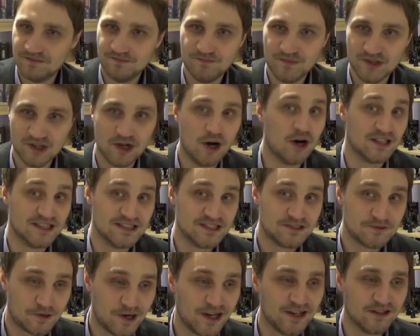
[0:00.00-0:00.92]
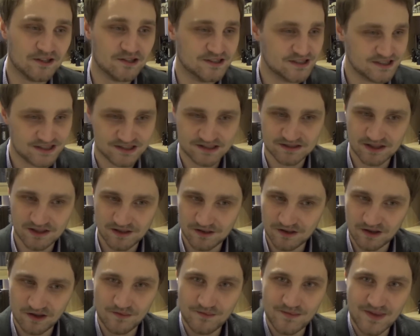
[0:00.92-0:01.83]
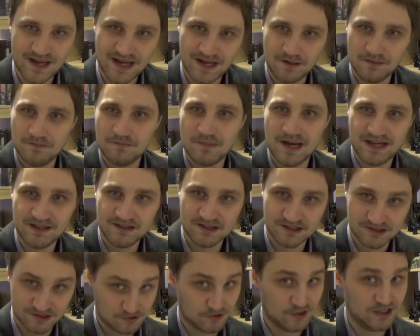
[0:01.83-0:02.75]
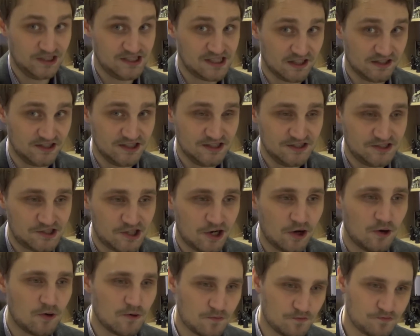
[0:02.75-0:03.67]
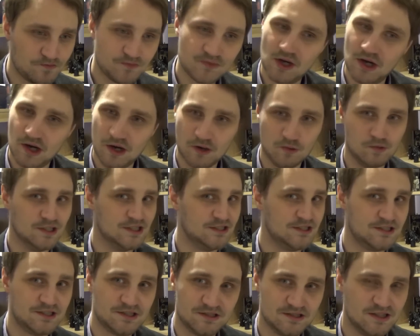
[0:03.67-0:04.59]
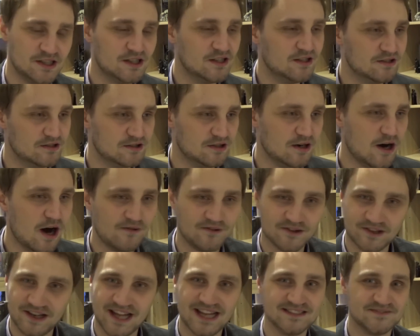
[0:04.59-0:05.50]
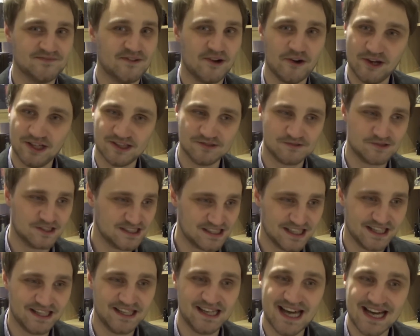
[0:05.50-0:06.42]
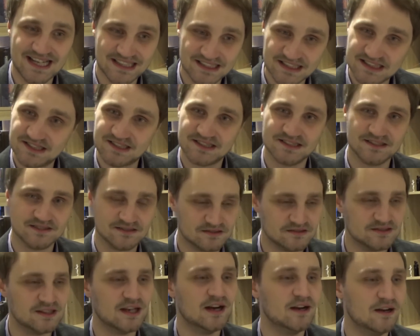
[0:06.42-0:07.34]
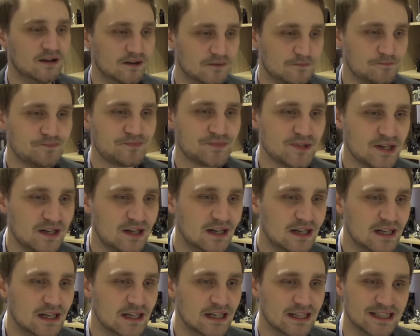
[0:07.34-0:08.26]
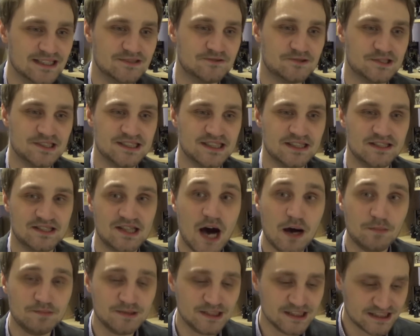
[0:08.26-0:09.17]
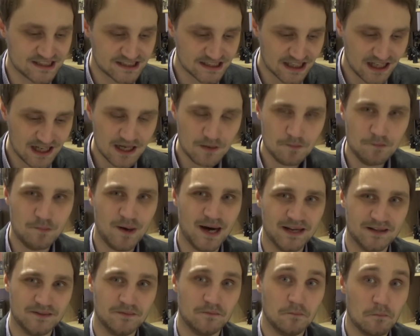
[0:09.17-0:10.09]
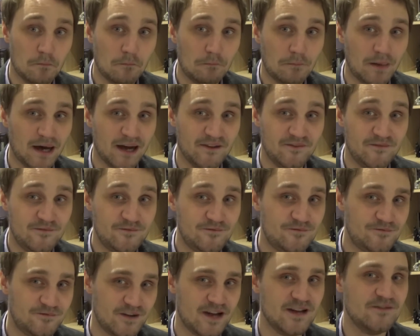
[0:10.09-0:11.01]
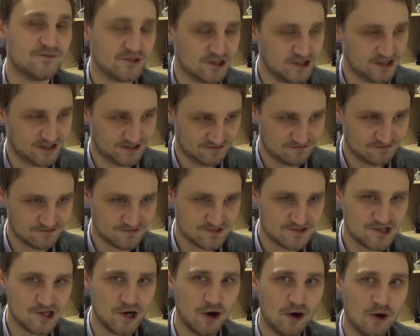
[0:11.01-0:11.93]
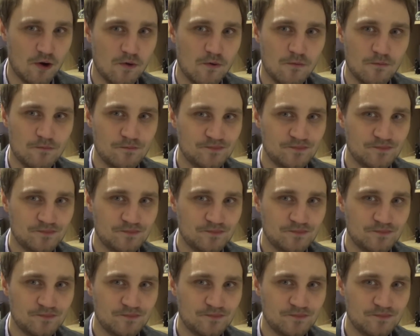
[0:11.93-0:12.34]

the Honest Trailers. They make the Screen Junkies show, which often has very interesting guests and interesting topics. But my favorite show,